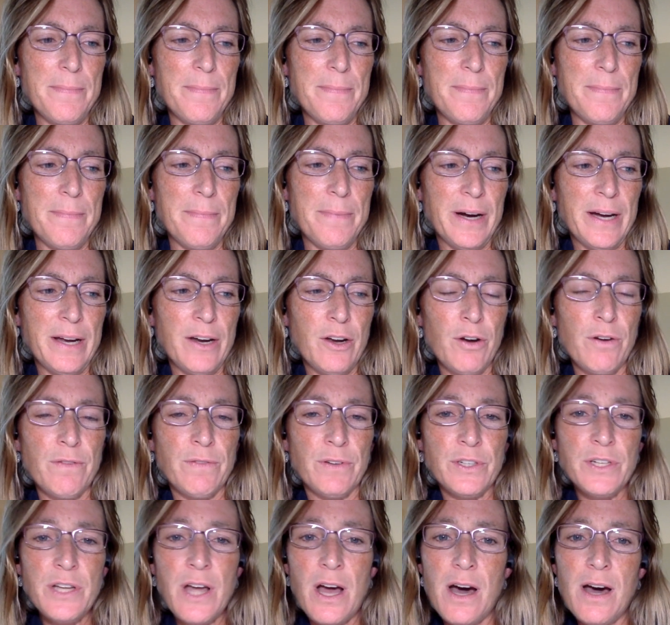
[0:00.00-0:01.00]
but
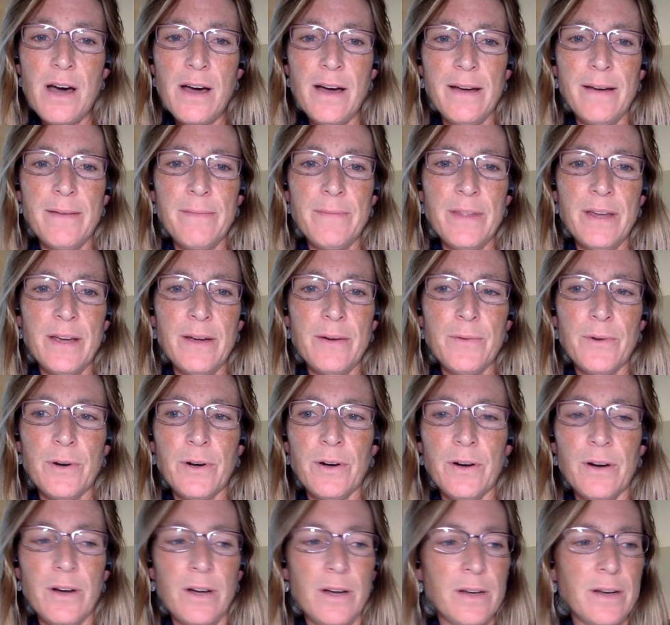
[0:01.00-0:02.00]
over time they
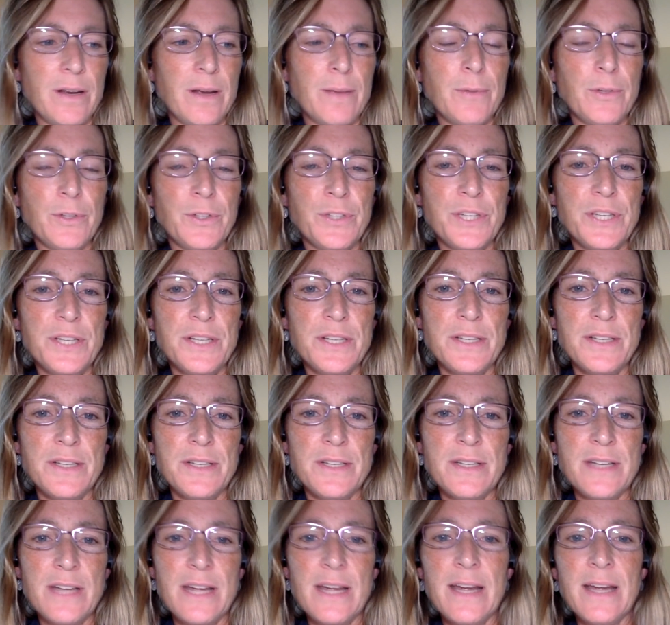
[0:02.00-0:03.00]
were unable to
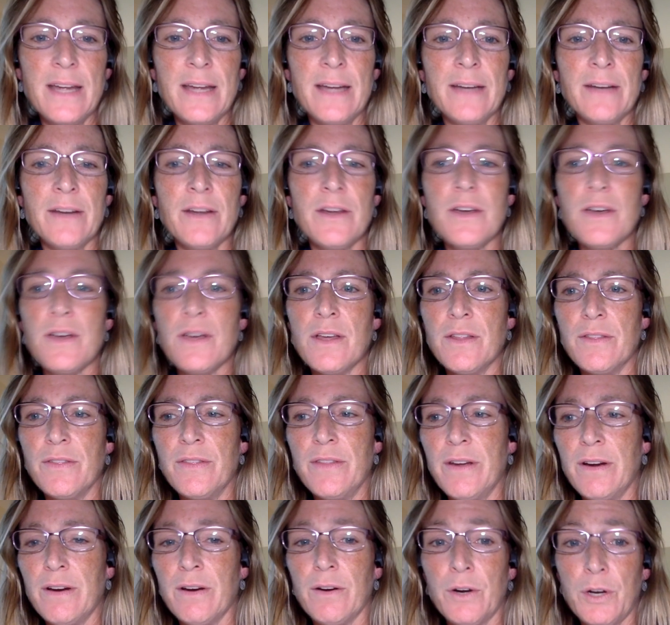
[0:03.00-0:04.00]
sustain
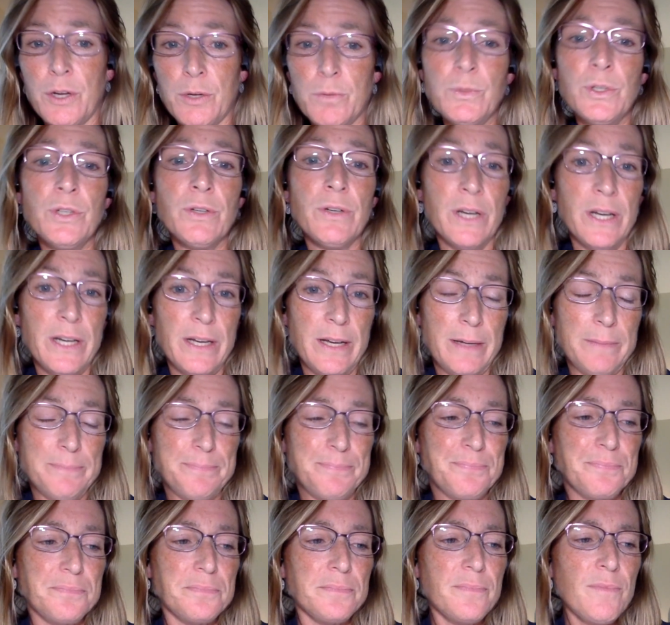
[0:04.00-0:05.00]
their community.
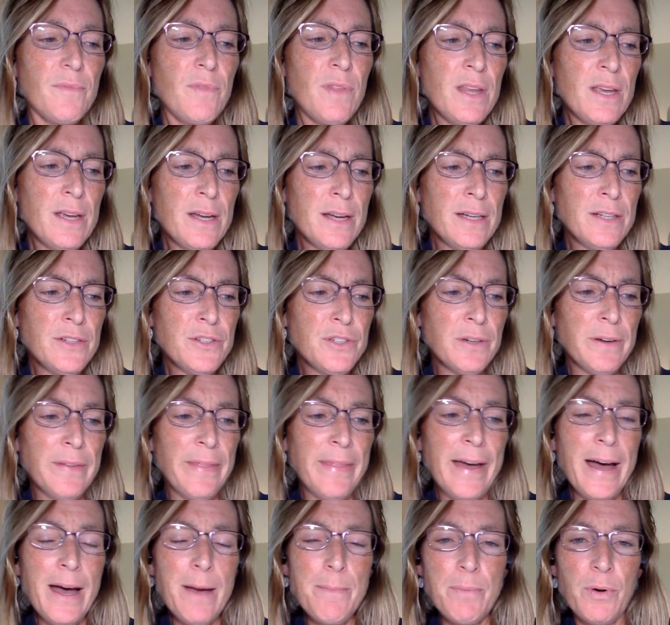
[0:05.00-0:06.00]
And so at
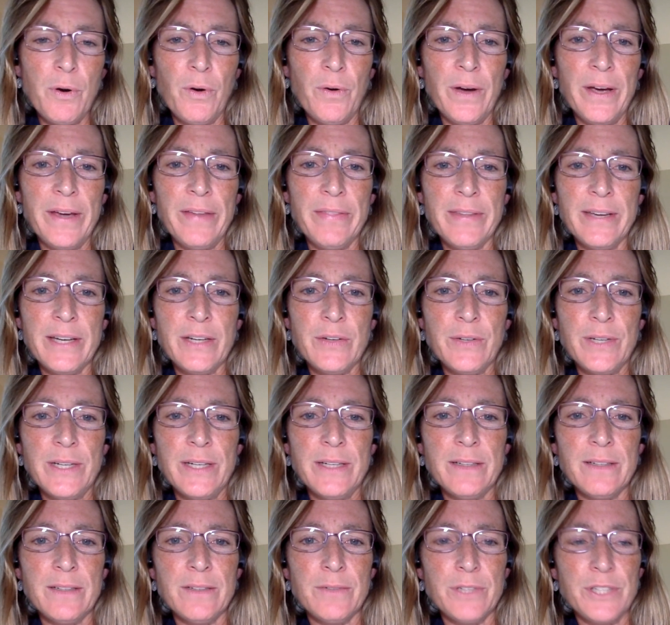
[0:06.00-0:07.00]
that point, they
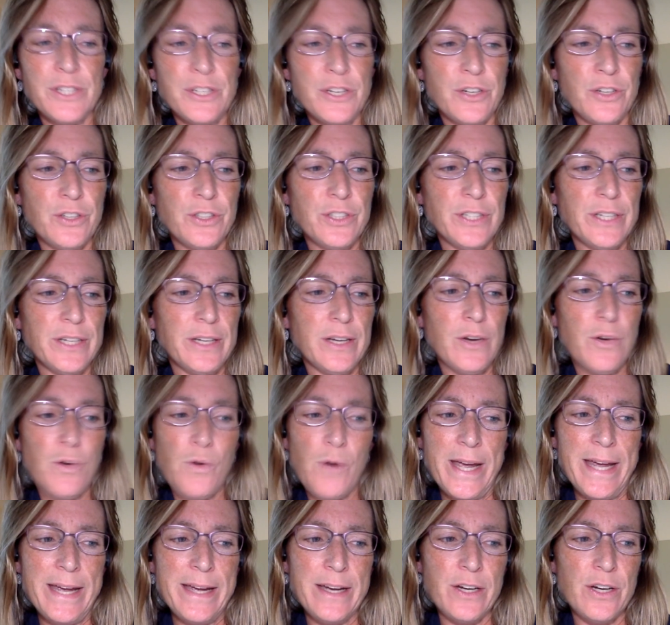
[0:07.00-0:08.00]
created what's called a
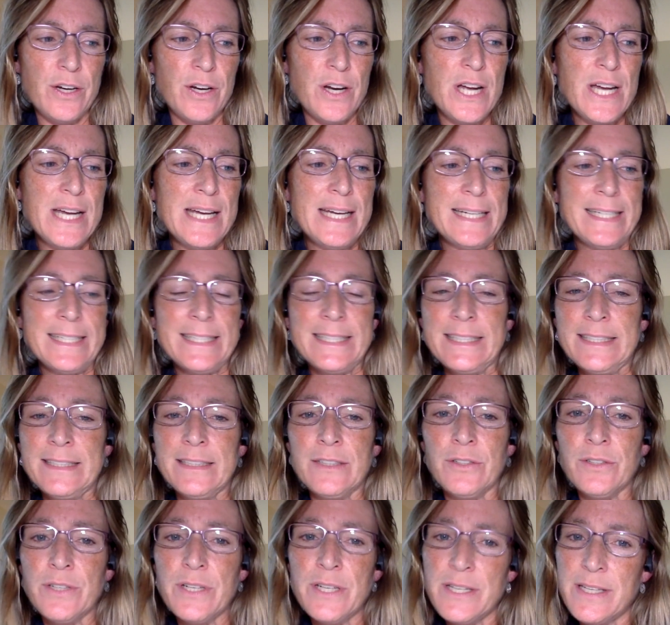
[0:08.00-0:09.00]
Quaker
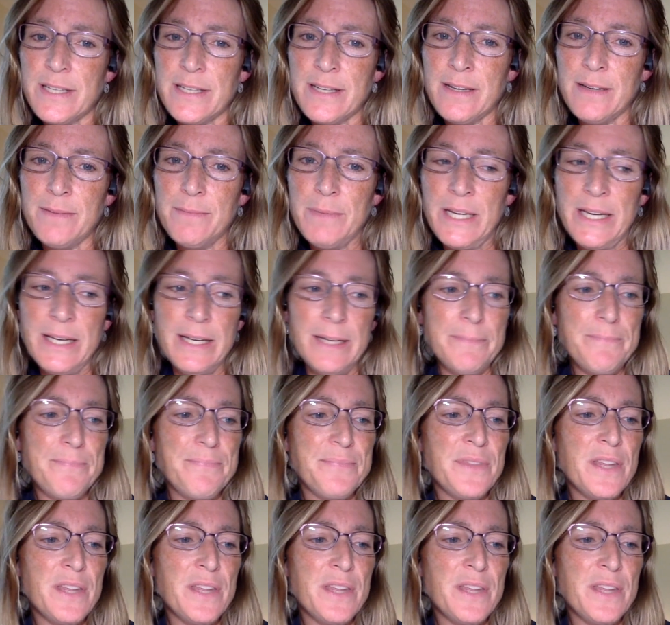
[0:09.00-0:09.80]
Clearness Committee.